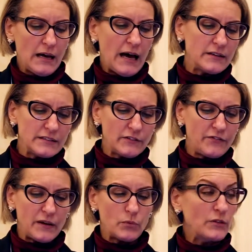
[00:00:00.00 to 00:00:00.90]
How does this
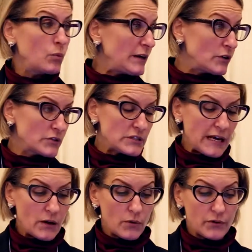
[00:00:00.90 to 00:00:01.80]
fit with what your
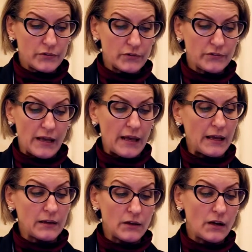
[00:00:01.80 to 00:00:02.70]
stakeholders are
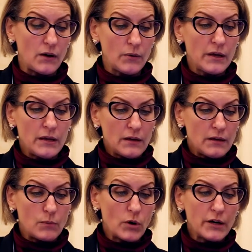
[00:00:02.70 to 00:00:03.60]
saying,
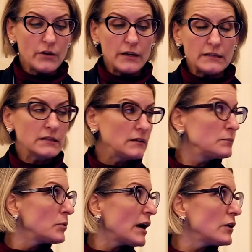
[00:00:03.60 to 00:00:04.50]
And where do you need
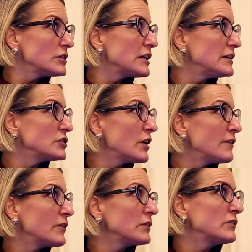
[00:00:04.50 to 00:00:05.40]
to prioritize your
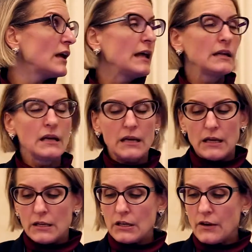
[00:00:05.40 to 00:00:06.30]
efforts? And,
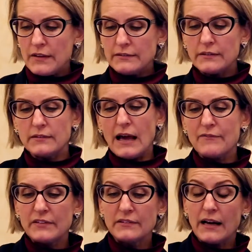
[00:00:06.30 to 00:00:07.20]
this is
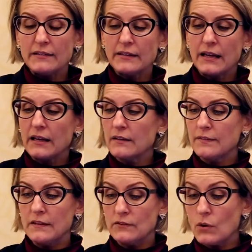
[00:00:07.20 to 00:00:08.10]
emphasizing
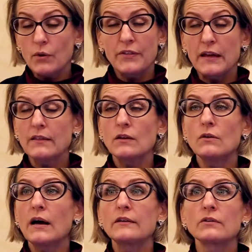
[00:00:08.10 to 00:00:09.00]
this whole thing that
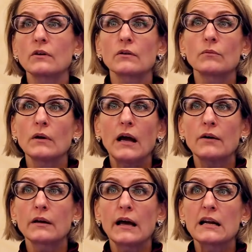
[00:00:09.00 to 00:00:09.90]
you guys are
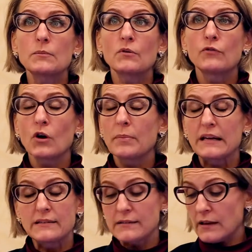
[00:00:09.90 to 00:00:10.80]
held accountable for,
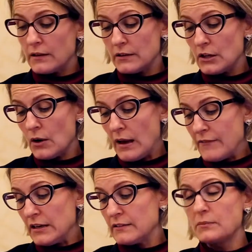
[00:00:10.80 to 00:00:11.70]
but it's,
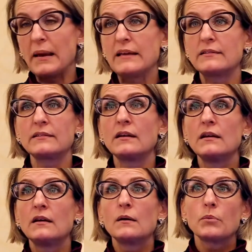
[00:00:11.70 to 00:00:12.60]
evidence-based
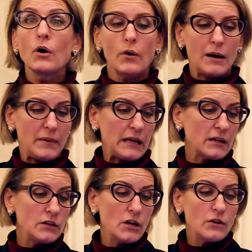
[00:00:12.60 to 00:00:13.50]

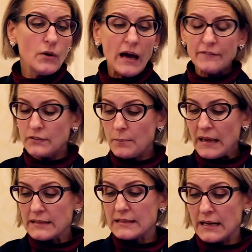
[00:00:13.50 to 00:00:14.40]
programming. You have to
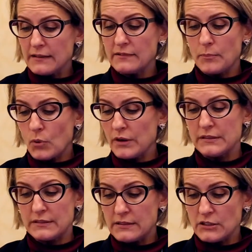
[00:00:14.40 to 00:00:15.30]
make
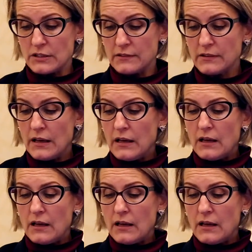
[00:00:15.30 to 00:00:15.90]
data-supported decisions.